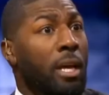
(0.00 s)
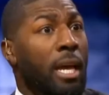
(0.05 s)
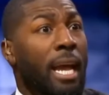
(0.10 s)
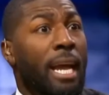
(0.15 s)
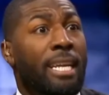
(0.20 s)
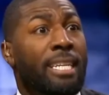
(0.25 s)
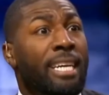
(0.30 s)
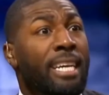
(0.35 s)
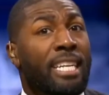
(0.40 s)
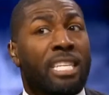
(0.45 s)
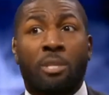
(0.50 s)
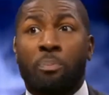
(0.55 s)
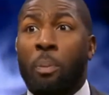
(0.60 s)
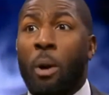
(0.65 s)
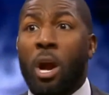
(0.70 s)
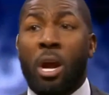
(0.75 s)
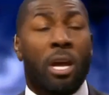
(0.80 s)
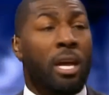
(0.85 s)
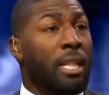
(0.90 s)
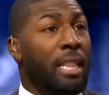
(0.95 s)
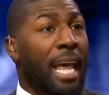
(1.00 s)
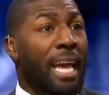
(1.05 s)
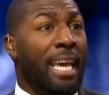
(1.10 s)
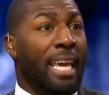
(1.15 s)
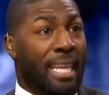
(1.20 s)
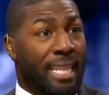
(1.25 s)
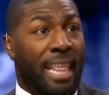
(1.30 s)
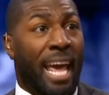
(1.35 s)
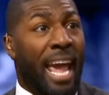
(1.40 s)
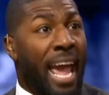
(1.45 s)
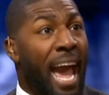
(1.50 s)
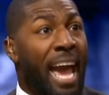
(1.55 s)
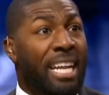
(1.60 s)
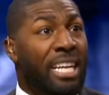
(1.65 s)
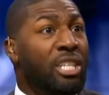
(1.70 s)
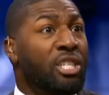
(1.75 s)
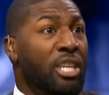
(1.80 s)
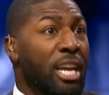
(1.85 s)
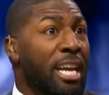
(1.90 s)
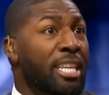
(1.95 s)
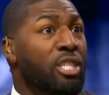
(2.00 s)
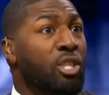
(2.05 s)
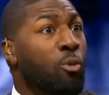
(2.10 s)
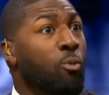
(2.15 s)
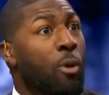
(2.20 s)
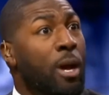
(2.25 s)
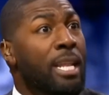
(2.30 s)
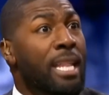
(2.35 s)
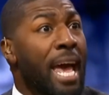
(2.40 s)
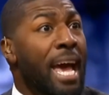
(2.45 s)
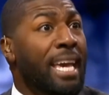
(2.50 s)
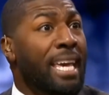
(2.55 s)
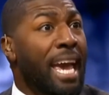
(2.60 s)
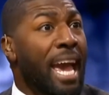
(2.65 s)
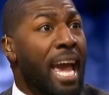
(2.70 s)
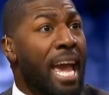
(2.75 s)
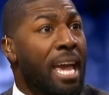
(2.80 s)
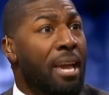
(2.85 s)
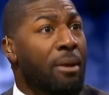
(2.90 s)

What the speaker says: He did his part. Like, they had a chance to win that game.